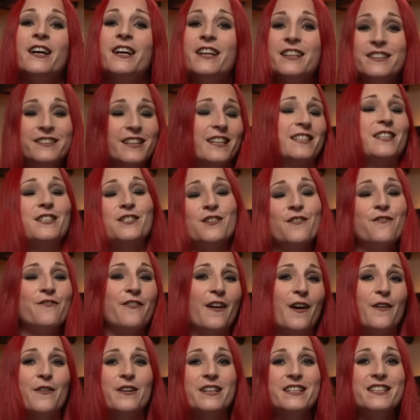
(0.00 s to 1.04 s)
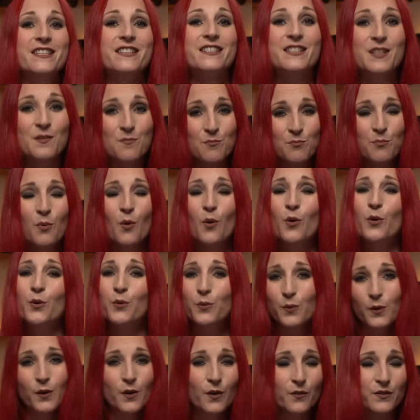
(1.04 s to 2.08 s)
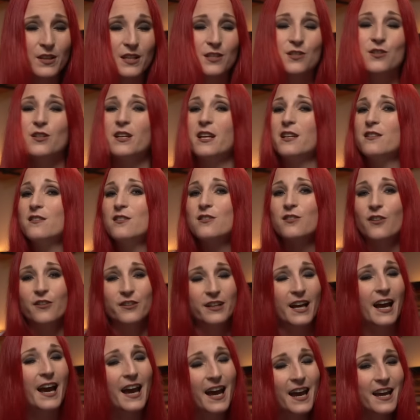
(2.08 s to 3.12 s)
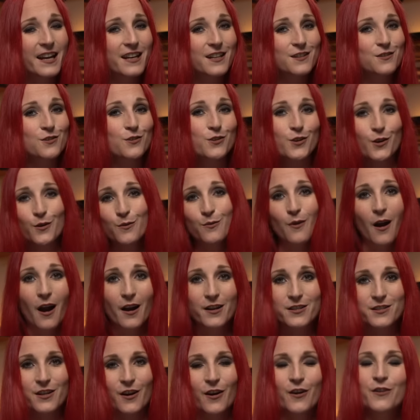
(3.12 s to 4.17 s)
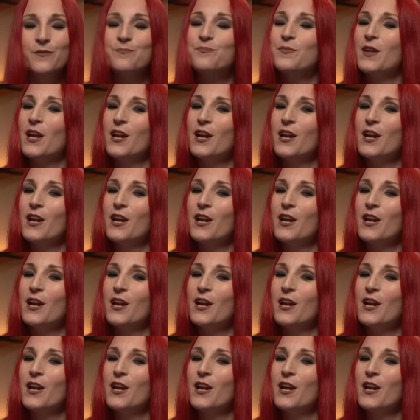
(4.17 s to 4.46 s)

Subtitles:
this is a very simple groove that you can start adding to your rock song.